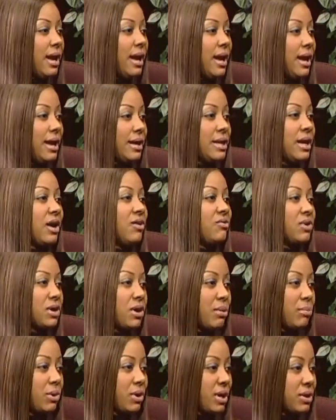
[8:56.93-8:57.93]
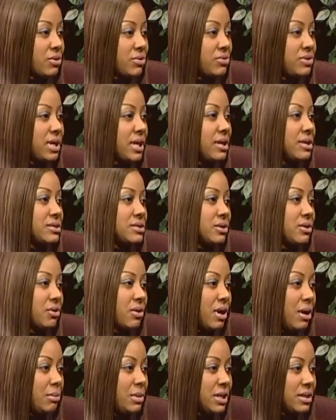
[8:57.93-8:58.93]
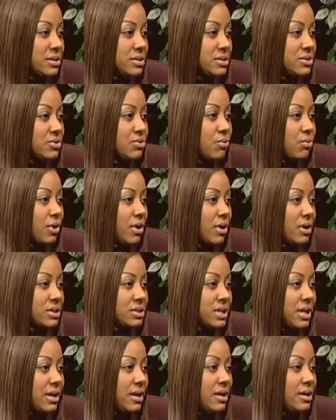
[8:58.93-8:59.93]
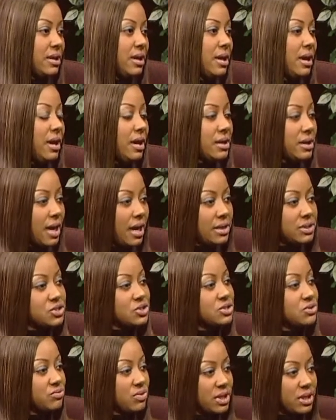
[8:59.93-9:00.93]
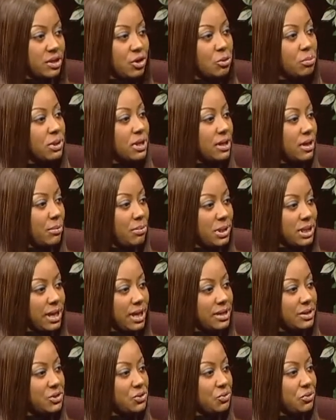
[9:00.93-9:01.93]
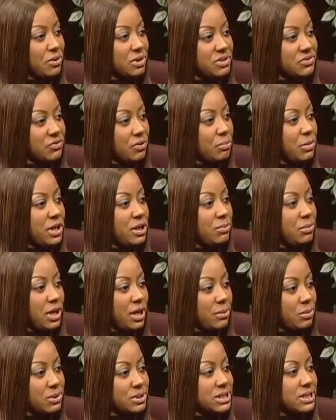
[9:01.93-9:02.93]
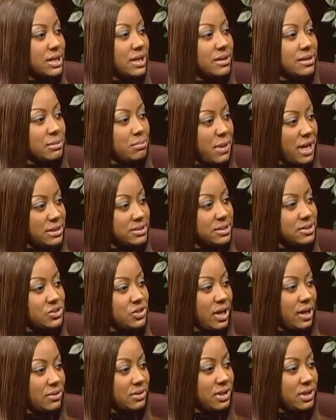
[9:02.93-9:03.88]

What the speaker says: And I have a couple other things that are coming into the works, and God is just really opening up a lot of doors for me to be able to get the message out